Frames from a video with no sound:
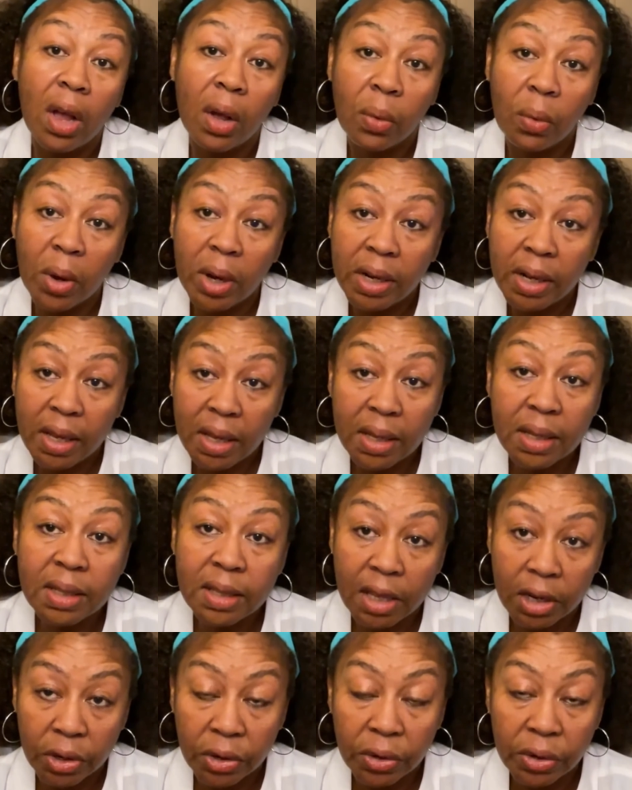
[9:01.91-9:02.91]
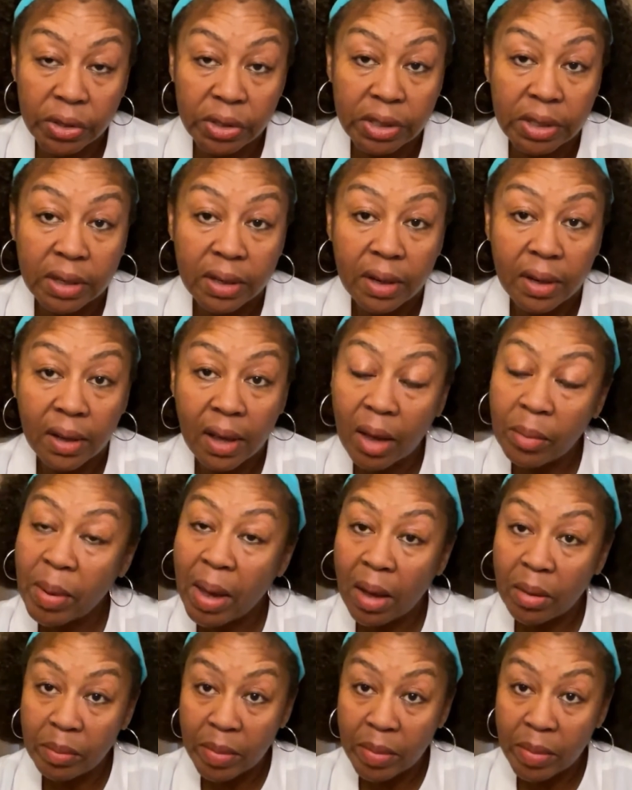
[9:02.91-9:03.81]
what he learned about